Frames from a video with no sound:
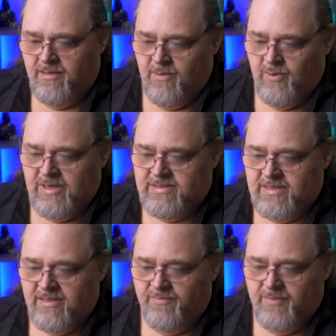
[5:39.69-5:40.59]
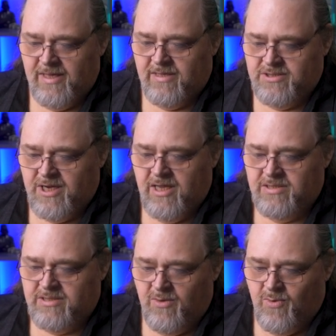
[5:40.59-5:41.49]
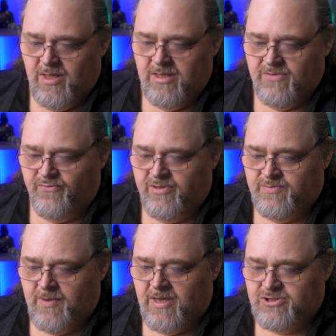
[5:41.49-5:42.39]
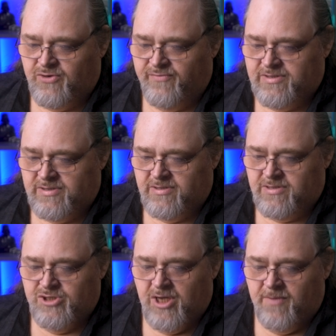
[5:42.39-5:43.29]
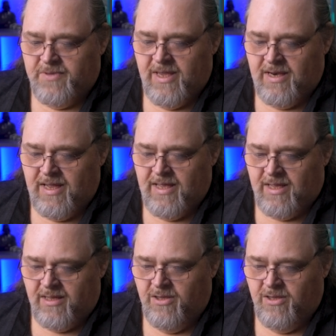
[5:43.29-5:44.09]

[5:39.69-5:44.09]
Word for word: And we can see the big change they want is for the spa services to update it.